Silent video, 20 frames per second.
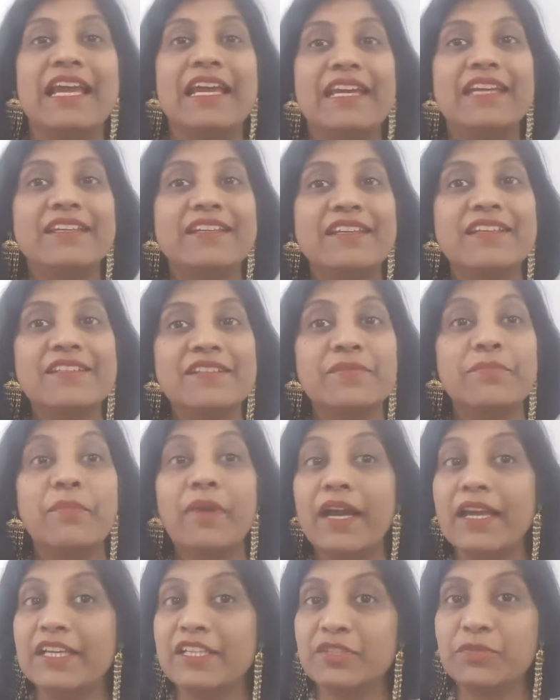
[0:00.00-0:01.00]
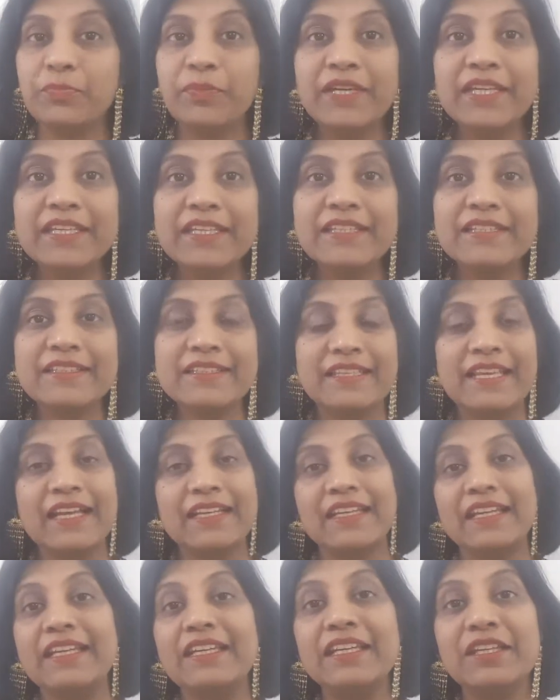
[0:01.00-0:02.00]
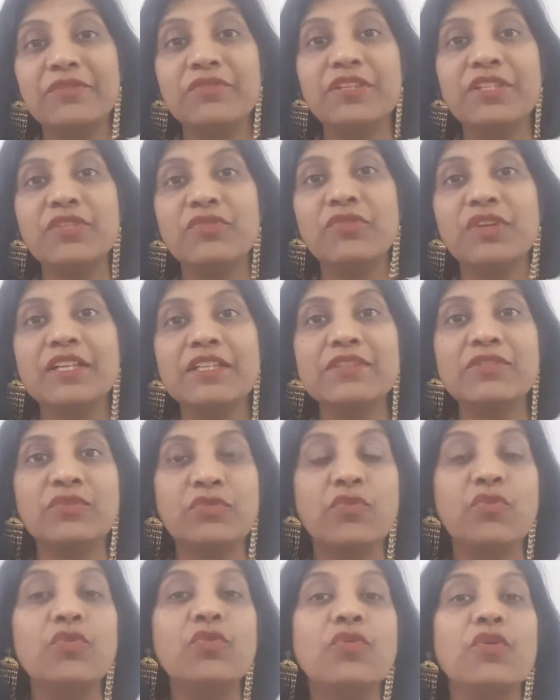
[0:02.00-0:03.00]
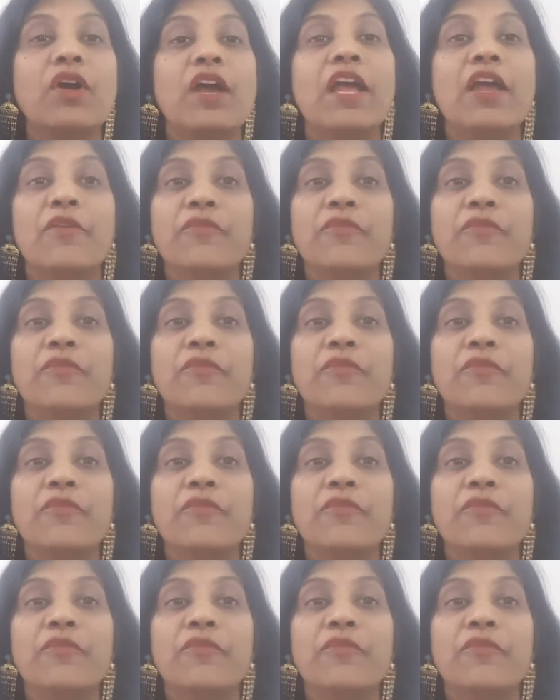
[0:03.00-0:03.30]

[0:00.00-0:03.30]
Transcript: it is my experience that individuals who